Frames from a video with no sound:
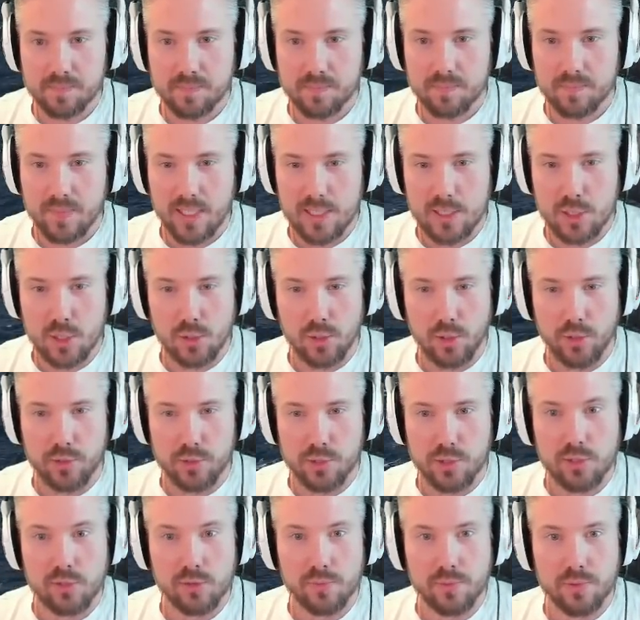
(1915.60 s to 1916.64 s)
That's a lot of
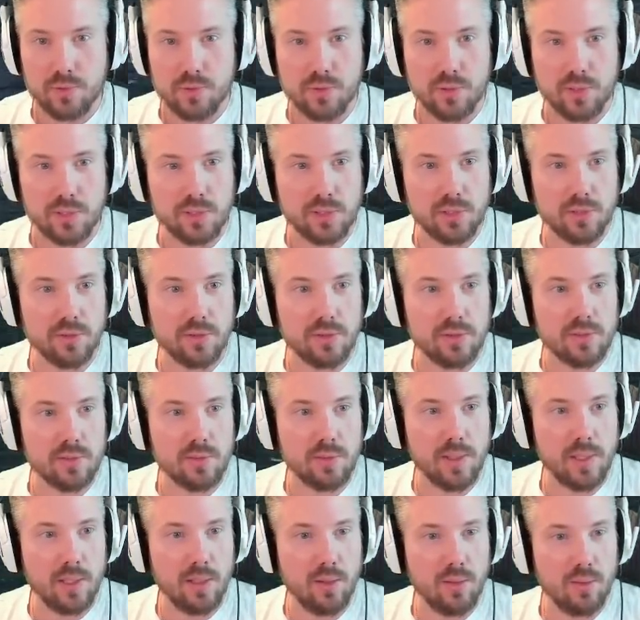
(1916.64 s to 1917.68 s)
superstructure though as
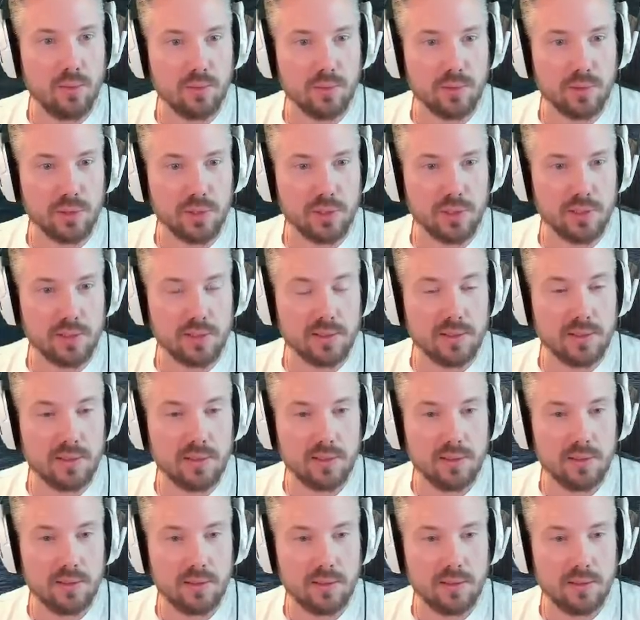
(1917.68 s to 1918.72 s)
well. Holy shit.
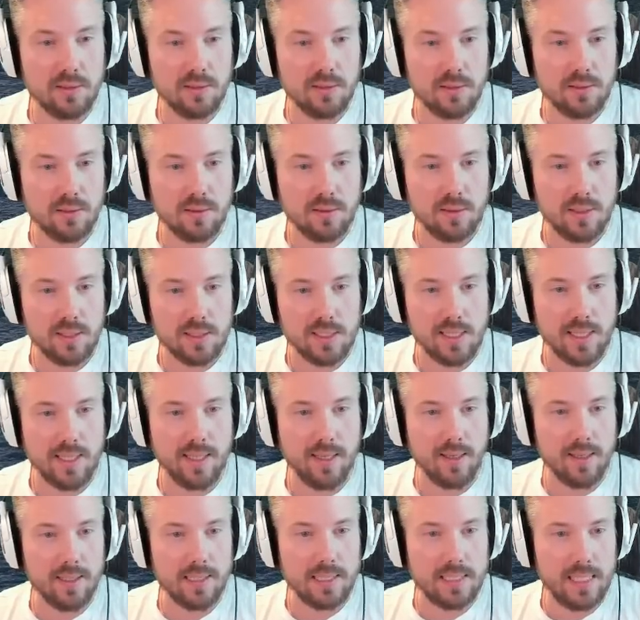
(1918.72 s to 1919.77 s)
It's a
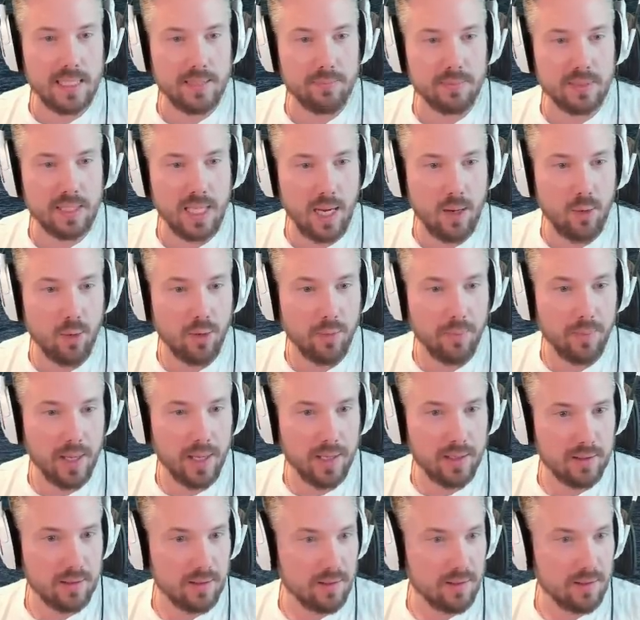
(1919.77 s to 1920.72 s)
goddamn tower, man.